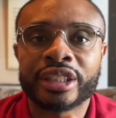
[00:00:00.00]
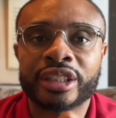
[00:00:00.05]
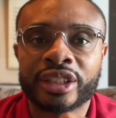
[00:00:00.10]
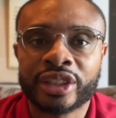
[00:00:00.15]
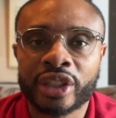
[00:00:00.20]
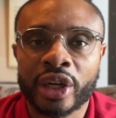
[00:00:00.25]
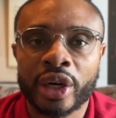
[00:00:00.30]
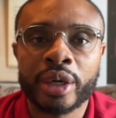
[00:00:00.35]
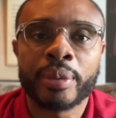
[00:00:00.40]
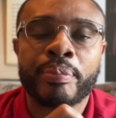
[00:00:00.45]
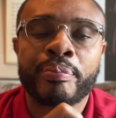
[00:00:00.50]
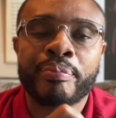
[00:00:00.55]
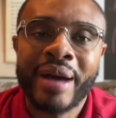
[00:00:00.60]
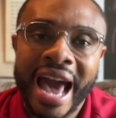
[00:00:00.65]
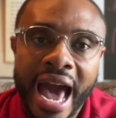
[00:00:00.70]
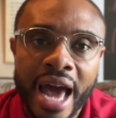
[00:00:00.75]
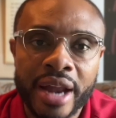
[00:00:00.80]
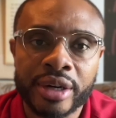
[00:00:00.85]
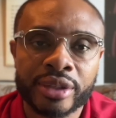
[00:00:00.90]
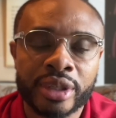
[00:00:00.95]
certain
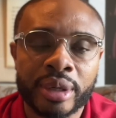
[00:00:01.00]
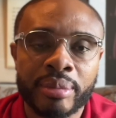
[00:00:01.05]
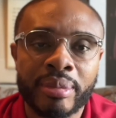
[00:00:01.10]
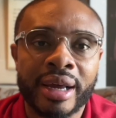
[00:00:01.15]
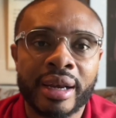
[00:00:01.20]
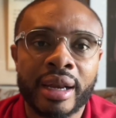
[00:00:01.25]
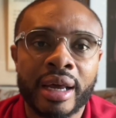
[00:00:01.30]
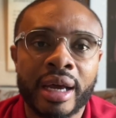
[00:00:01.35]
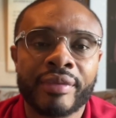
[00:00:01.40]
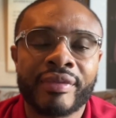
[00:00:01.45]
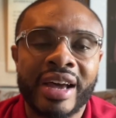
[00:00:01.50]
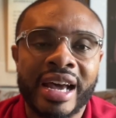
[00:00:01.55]
patterns in my life.